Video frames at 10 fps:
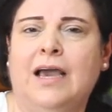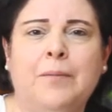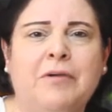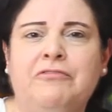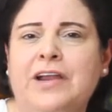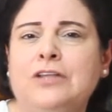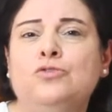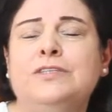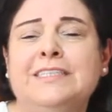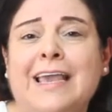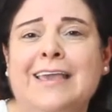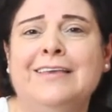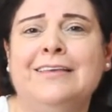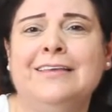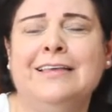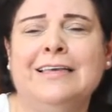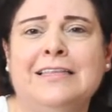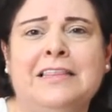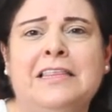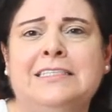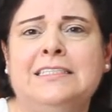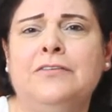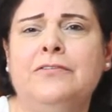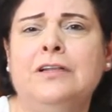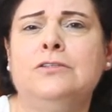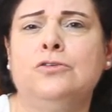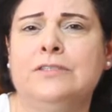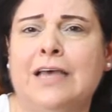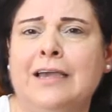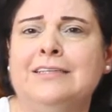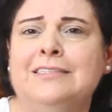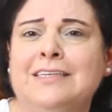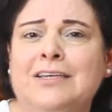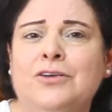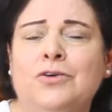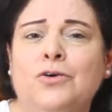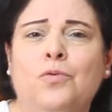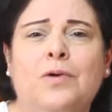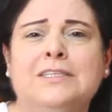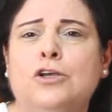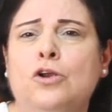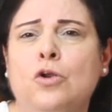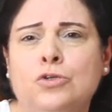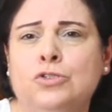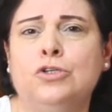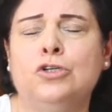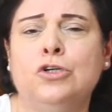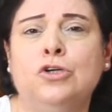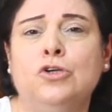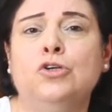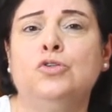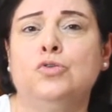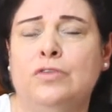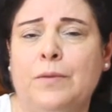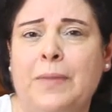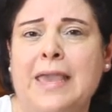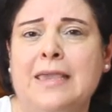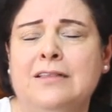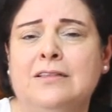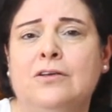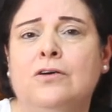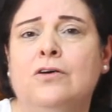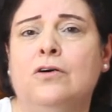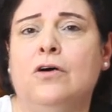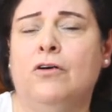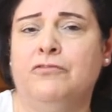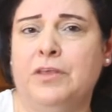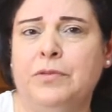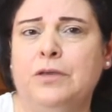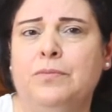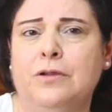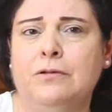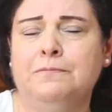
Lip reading: I'm afraid to say that the civil society was closer to the pain of the people.